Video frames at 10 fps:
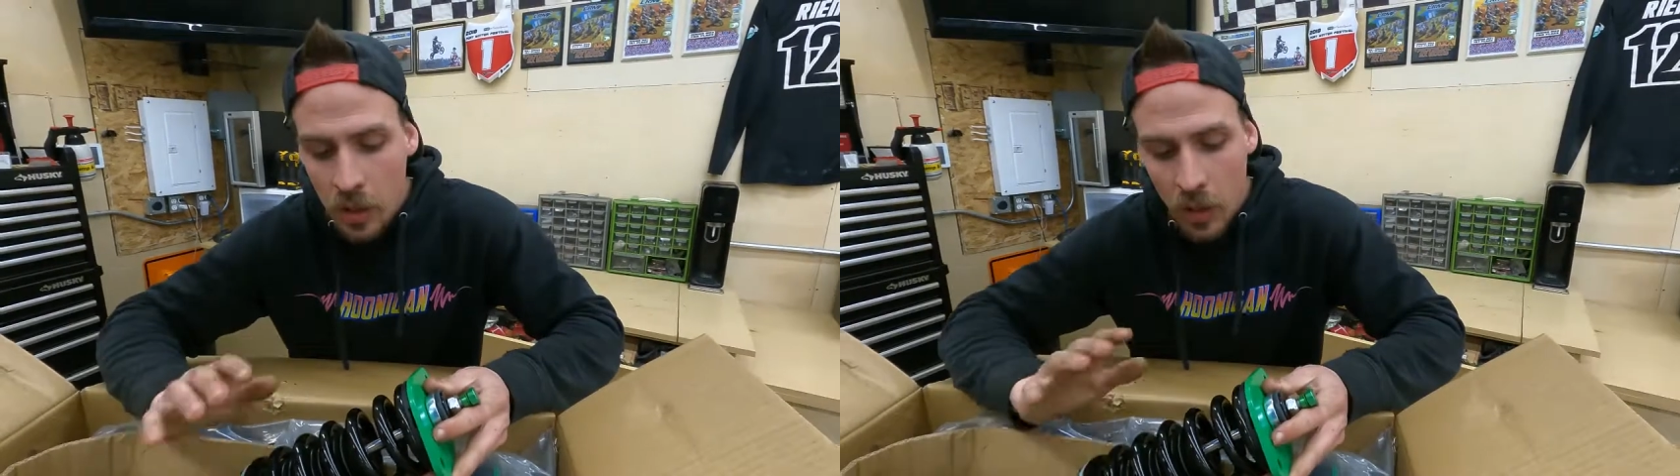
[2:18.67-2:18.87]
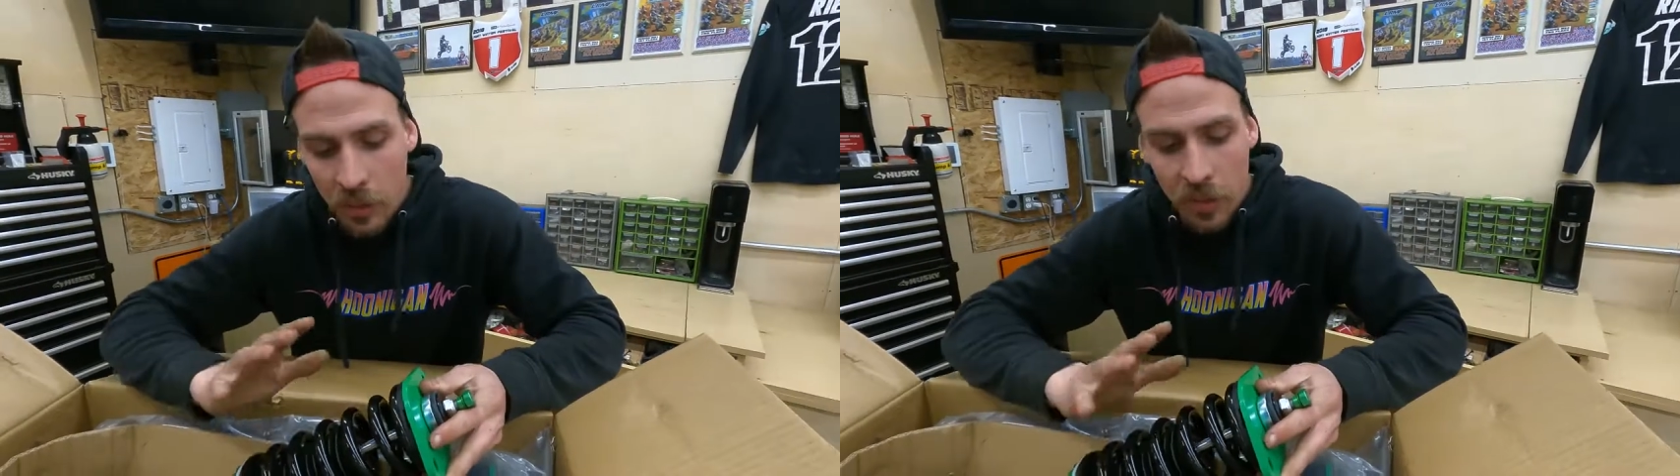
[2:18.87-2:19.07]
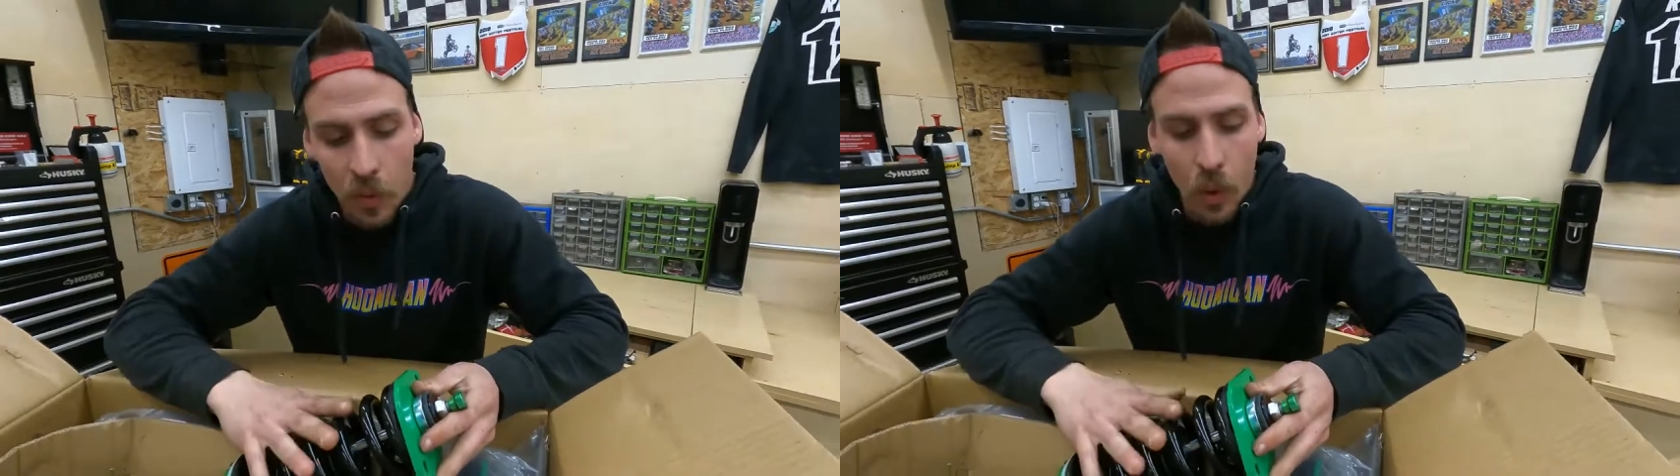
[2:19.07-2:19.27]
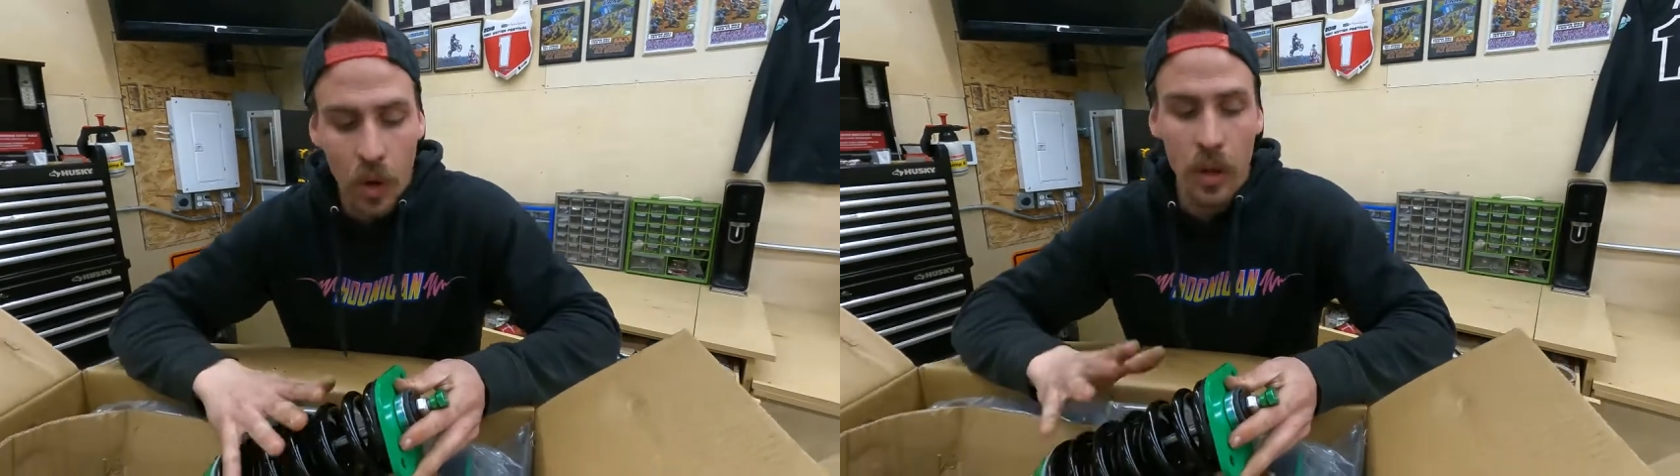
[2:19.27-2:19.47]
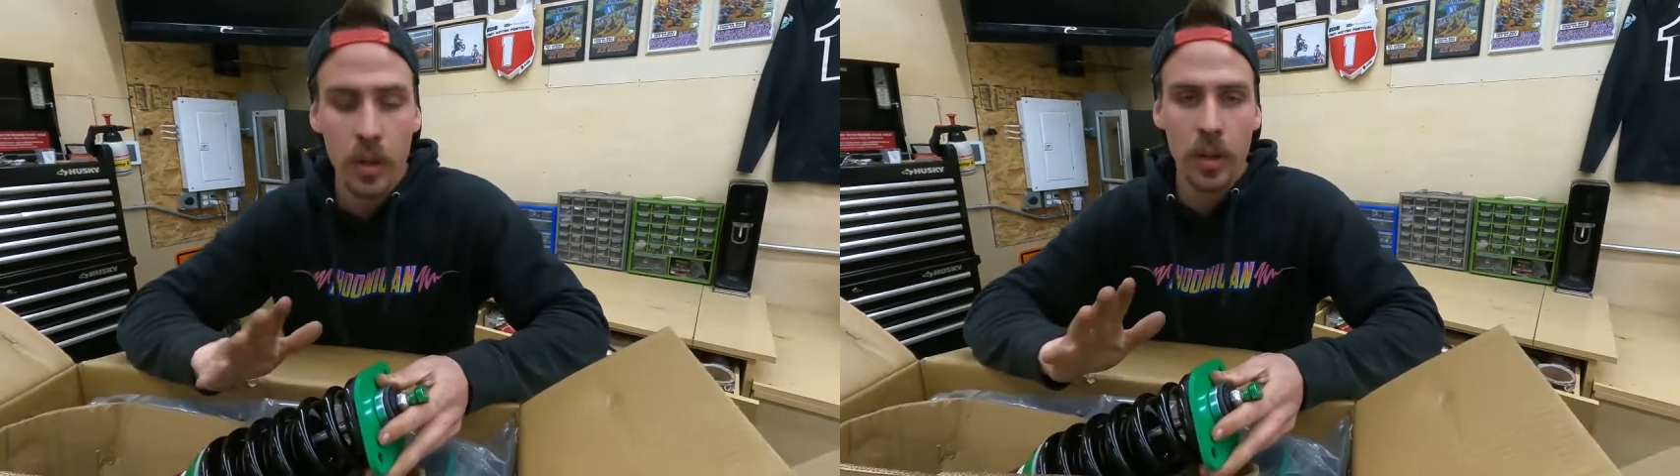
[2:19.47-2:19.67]
we have
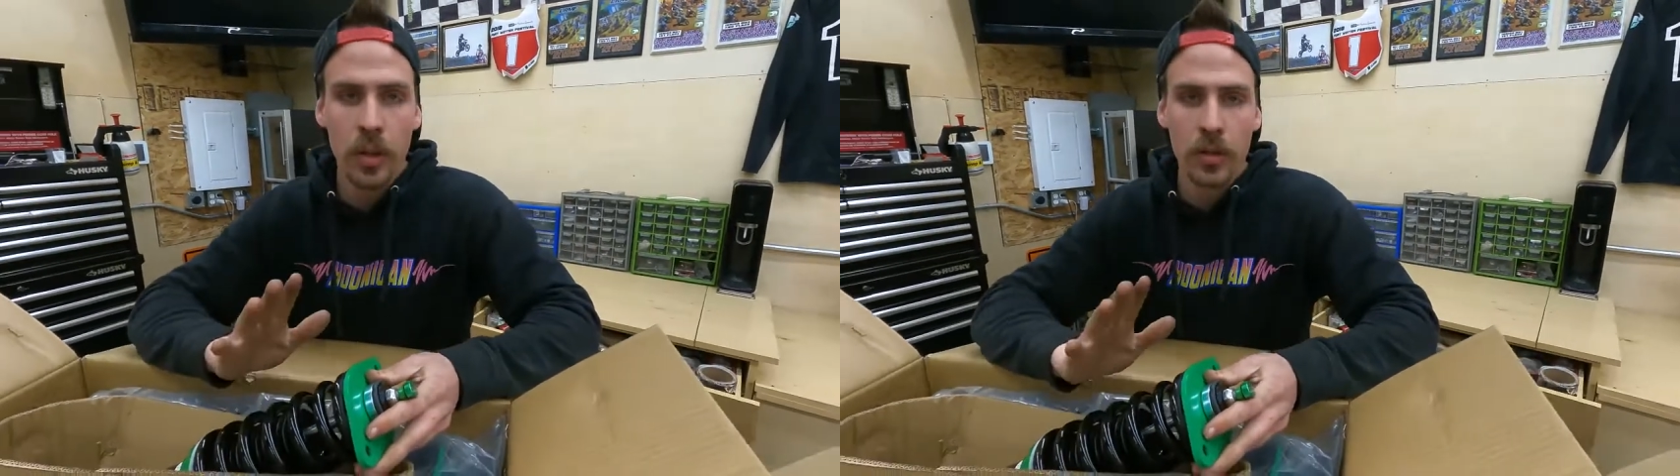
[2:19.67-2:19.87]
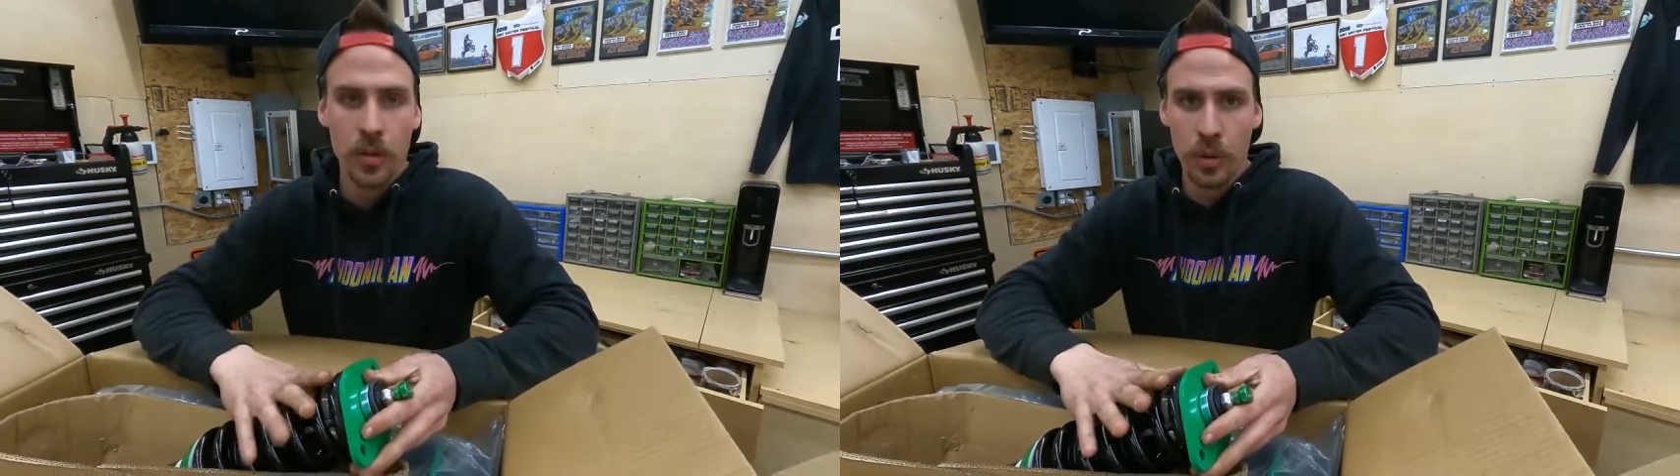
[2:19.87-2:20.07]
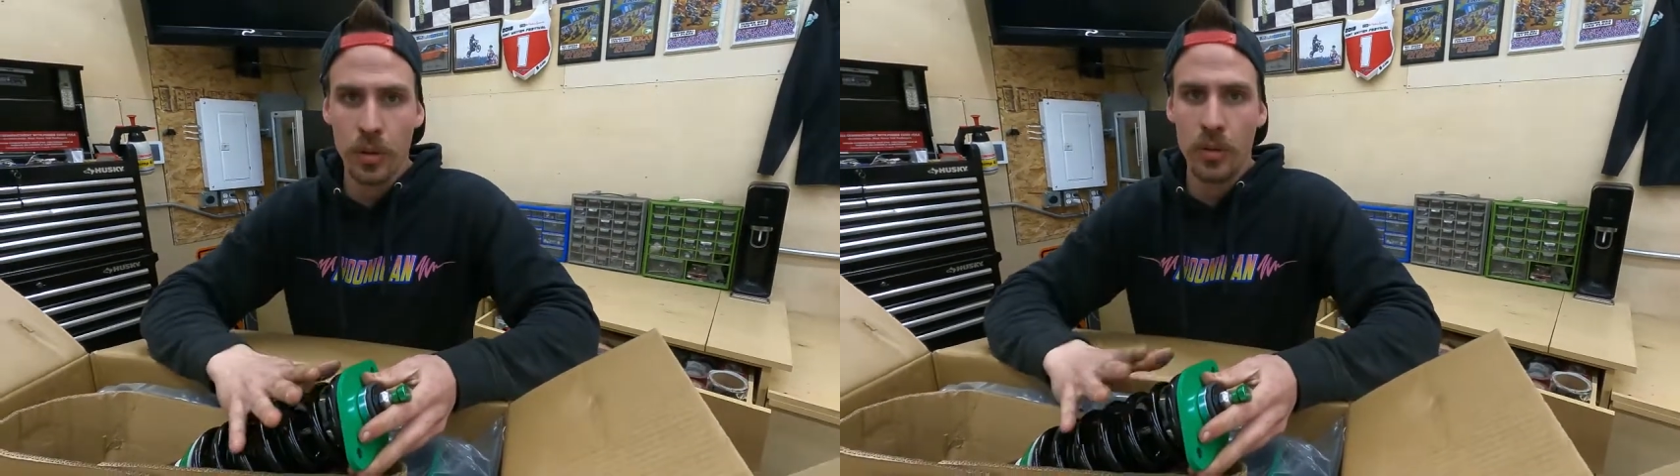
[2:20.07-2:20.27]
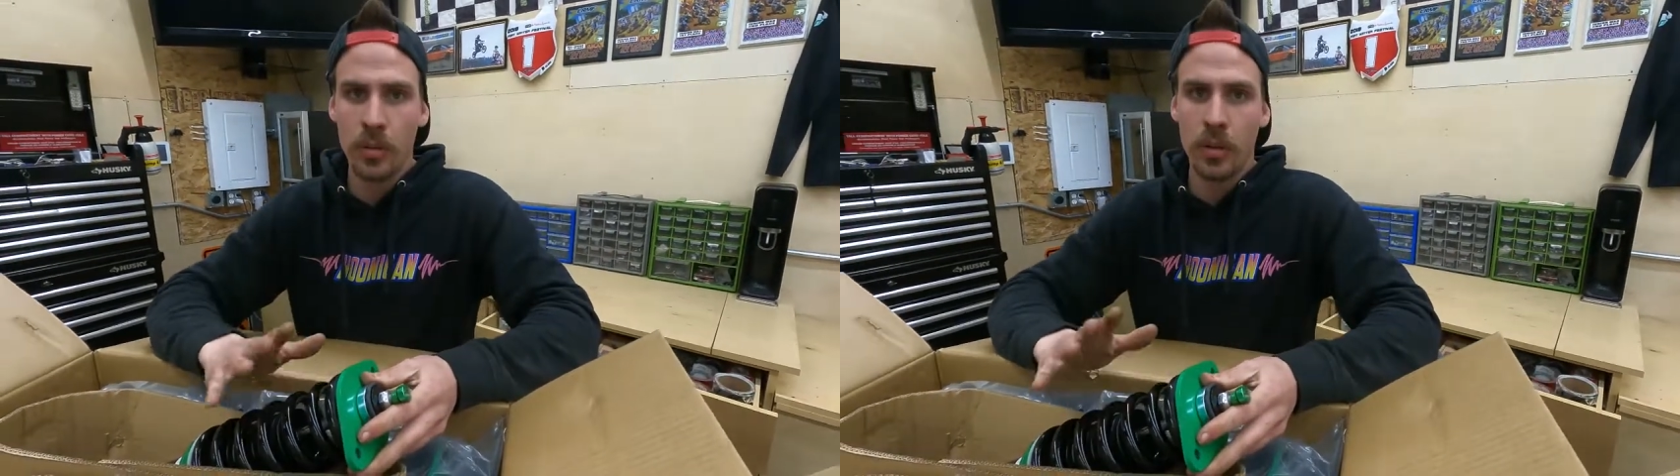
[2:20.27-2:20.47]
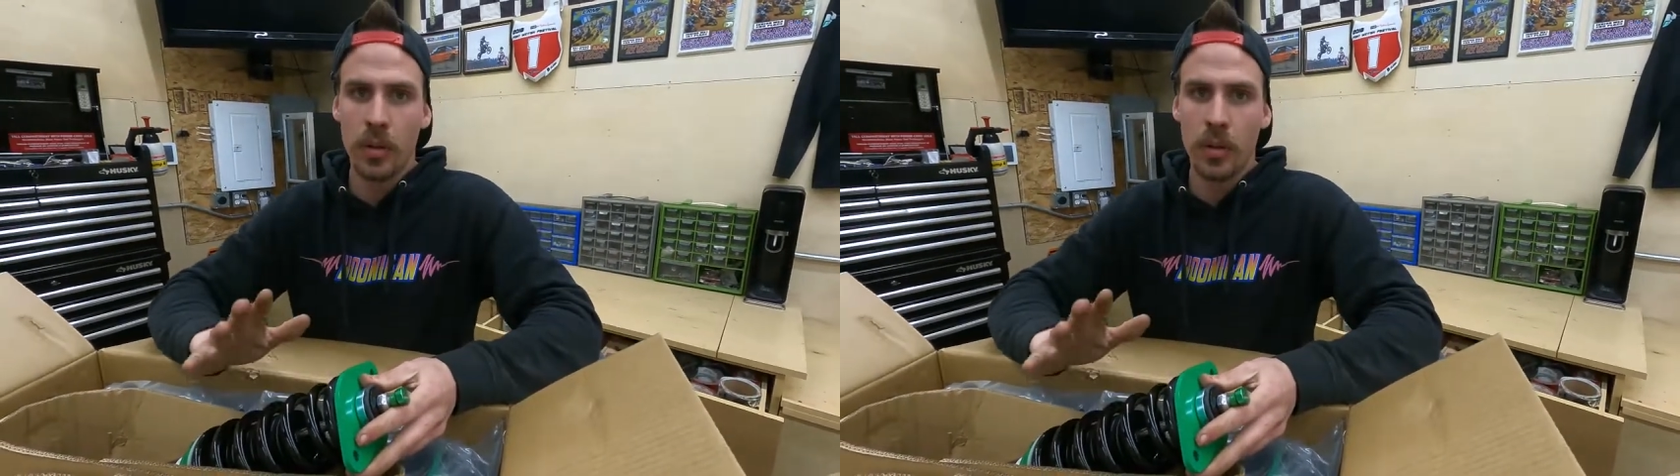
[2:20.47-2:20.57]
4 true